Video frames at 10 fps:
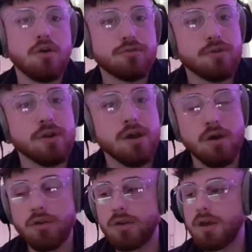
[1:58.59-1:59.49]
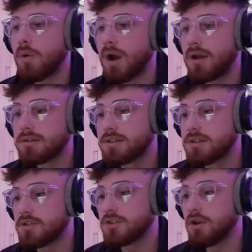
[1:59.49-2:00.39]
offering it on
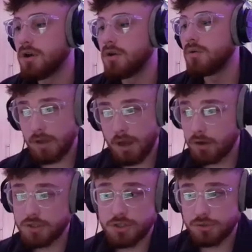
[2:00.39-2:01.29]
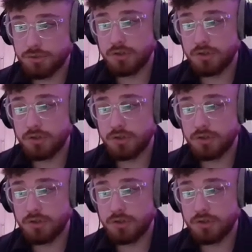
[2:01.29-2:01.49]
OS, so I just used the